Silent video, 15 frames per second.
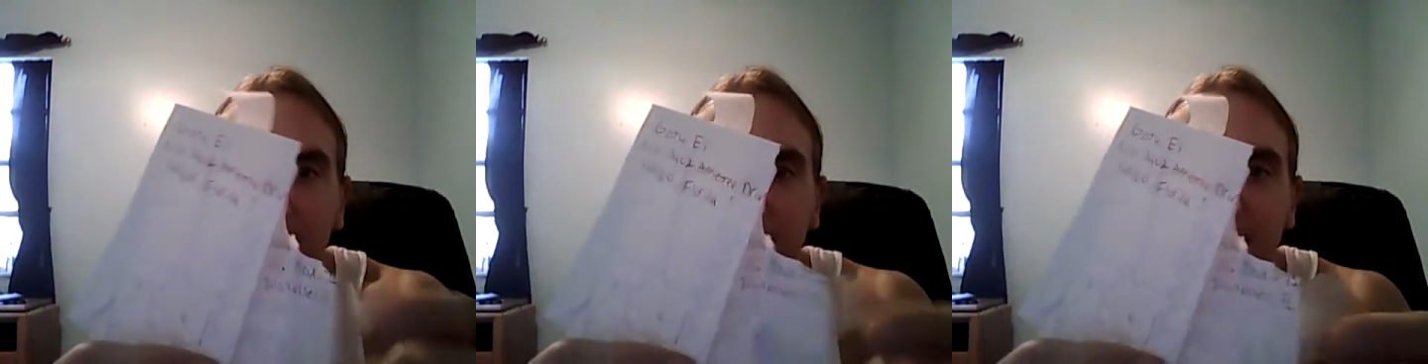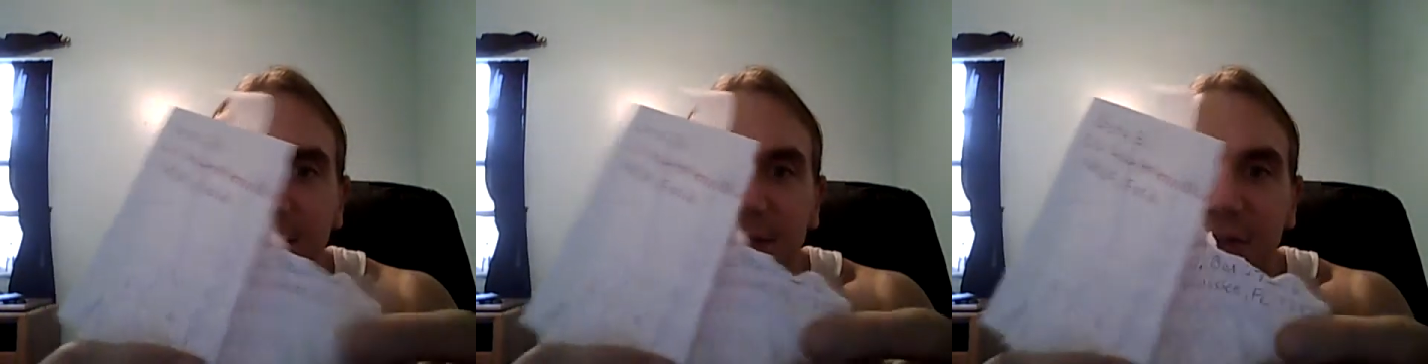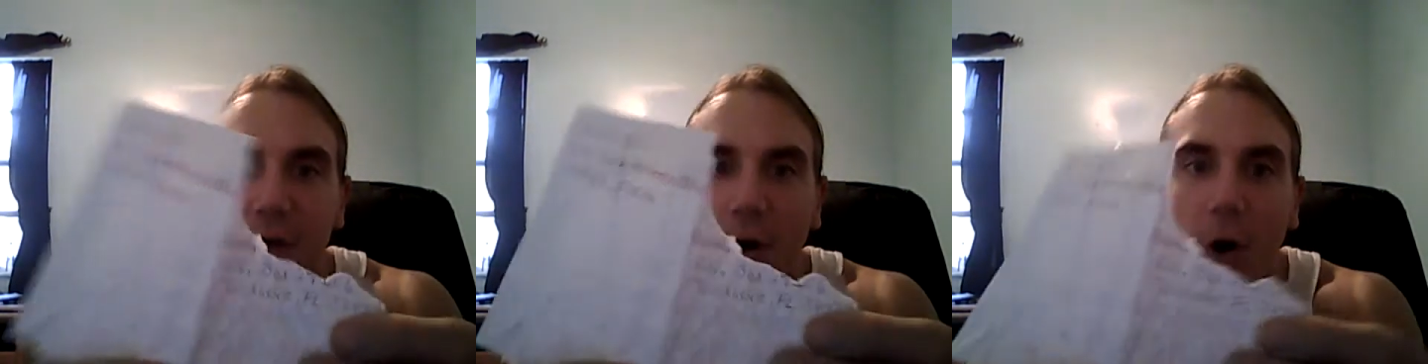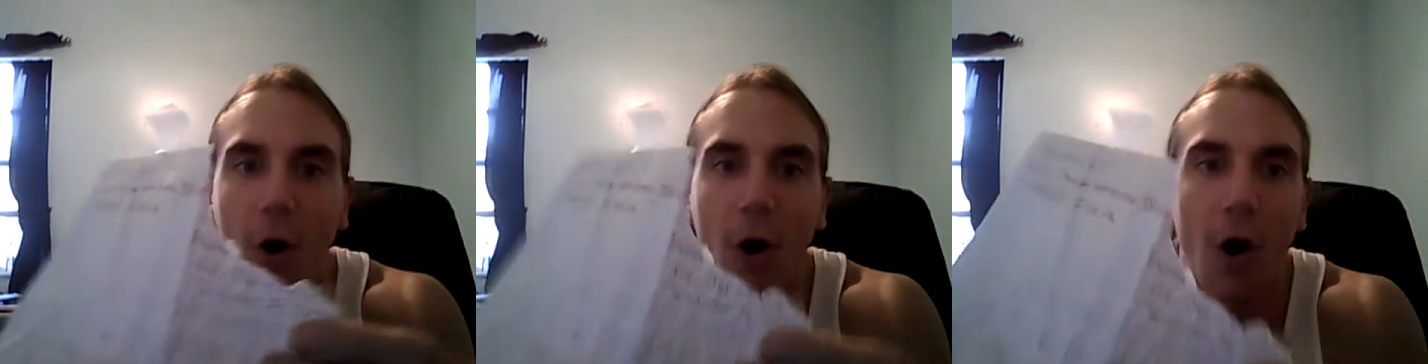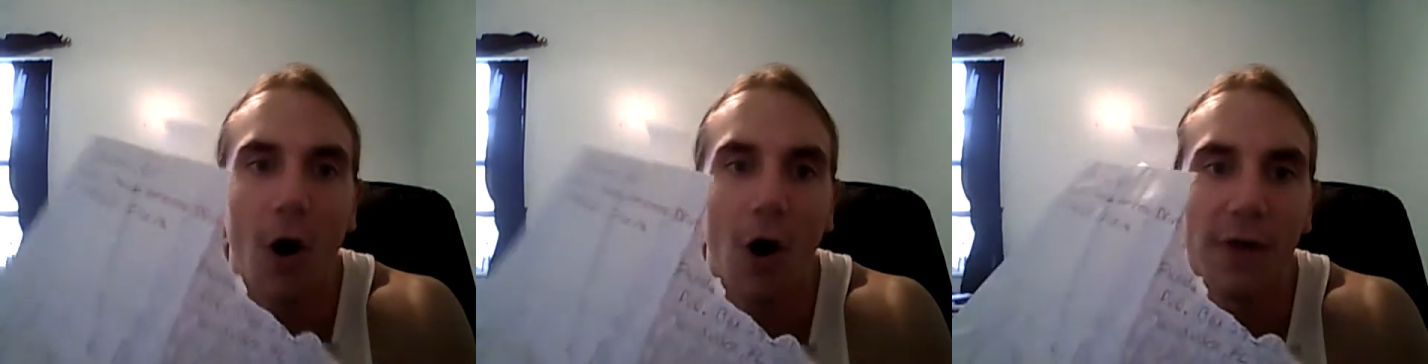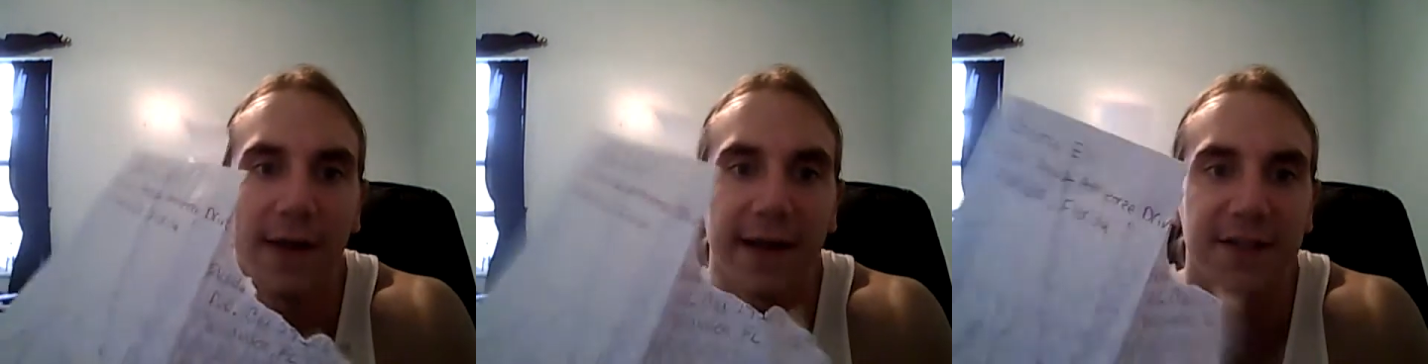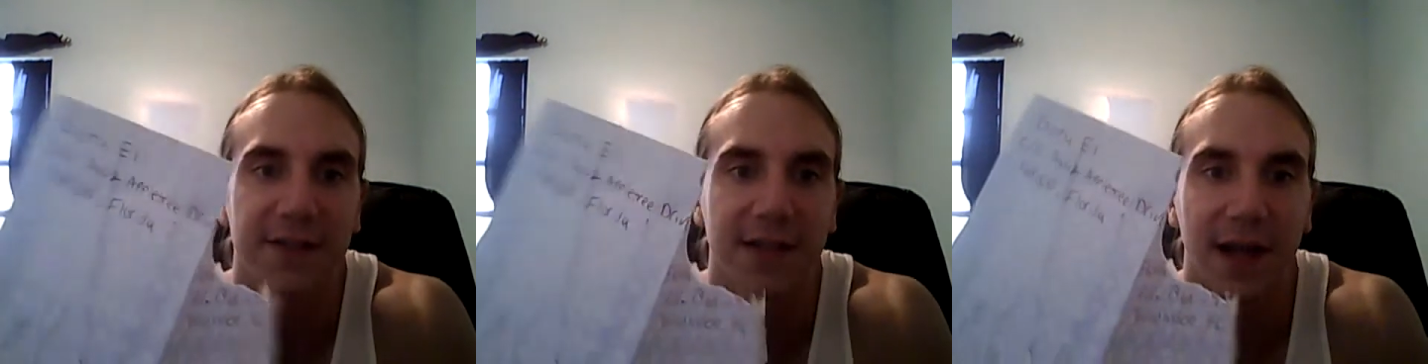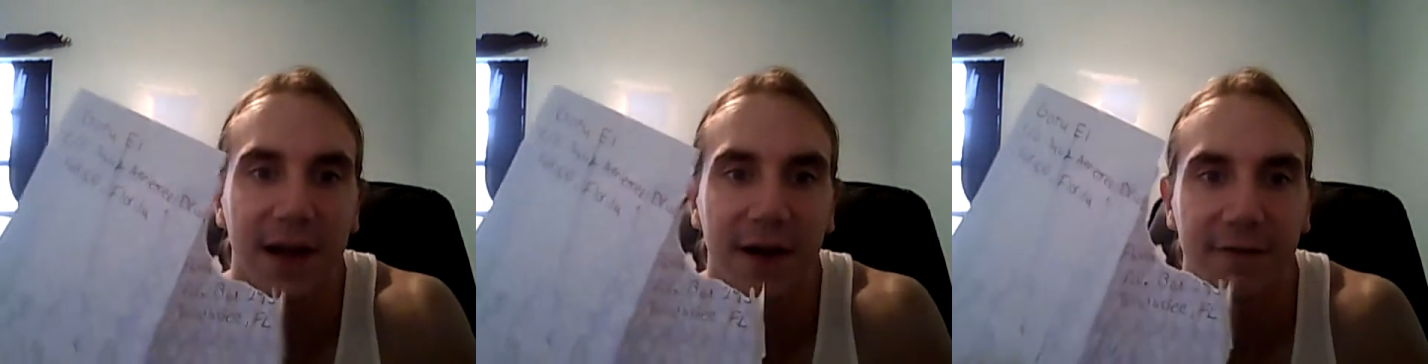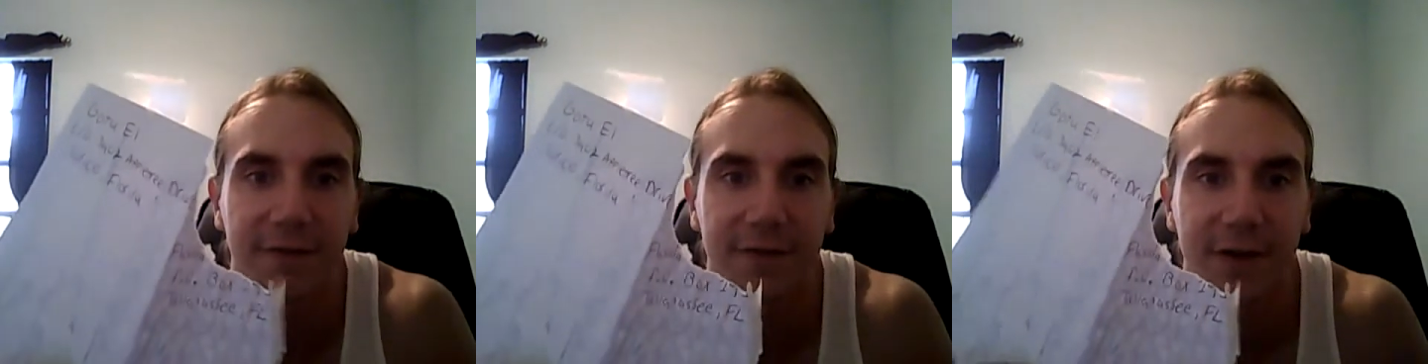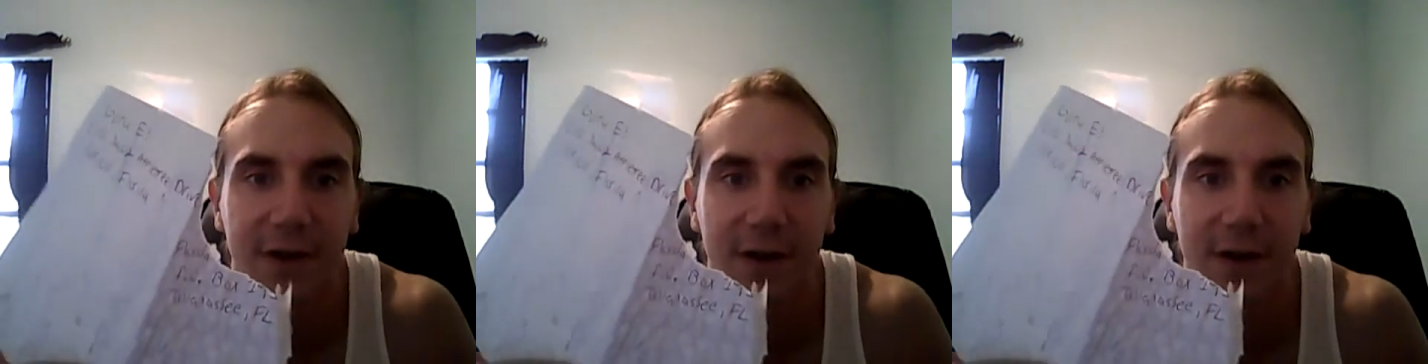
This is all that's left.